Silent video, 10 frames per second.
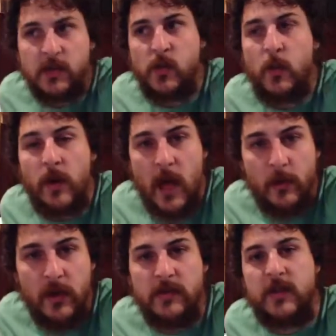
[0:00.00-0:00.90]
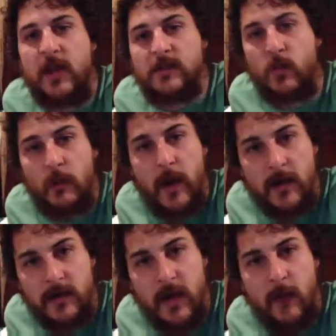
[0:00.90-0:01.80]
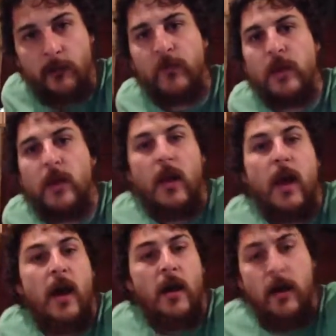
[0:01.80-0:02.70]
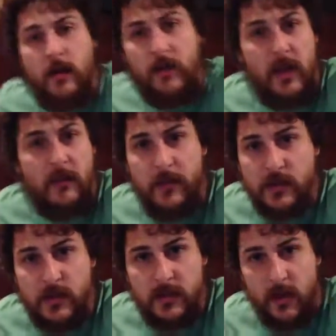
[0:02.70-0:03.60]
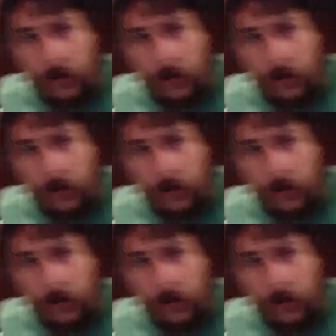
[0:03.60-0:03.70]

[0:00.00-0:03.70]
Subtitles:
Because what would have happened is the cousin would have passed out and then eventually